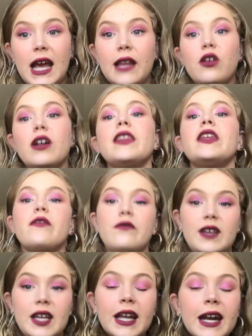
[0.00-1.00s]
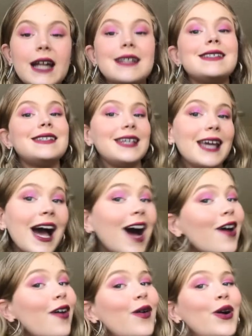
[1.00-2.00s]
I look at their feed and I see
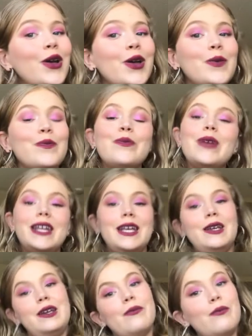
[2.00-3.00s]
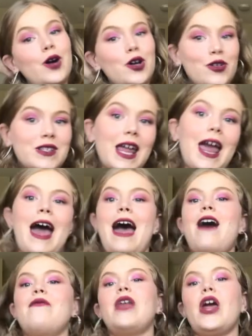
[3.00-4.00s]
how many models they
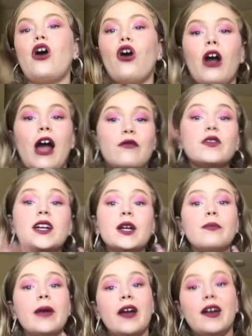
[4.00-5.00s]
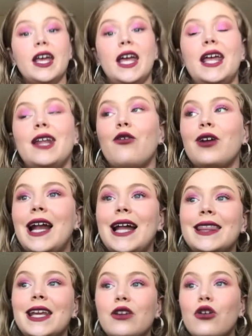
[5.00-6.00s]
have that are African American or
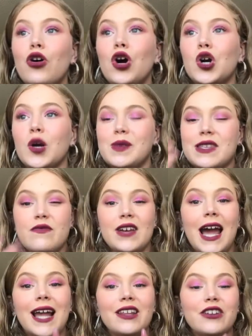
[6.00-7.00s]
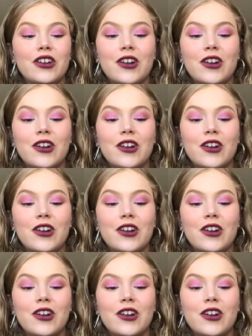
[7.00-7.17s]
Latino or Pacific Islander.